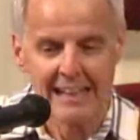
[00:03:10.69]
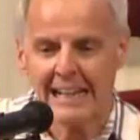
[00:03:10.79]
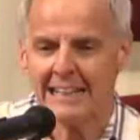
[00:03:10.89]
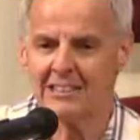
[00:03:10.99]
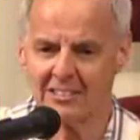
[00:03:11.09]

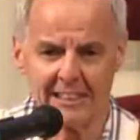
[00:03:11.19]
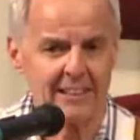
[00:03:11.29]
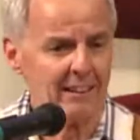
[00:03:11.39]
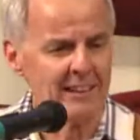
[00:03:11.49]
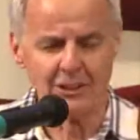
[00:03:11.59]
He said,
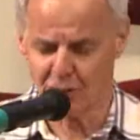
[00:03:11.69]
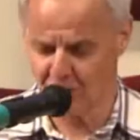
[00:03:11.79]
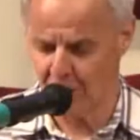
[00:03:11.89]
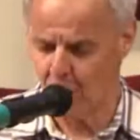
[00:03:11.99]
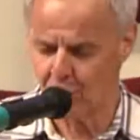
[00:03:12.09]
Listen,
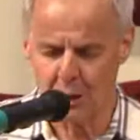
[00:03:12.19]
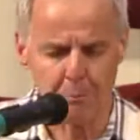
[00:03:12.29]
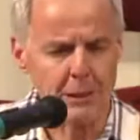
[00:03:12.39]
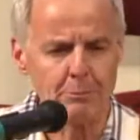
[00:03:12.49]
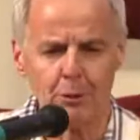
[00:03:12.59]
all you people,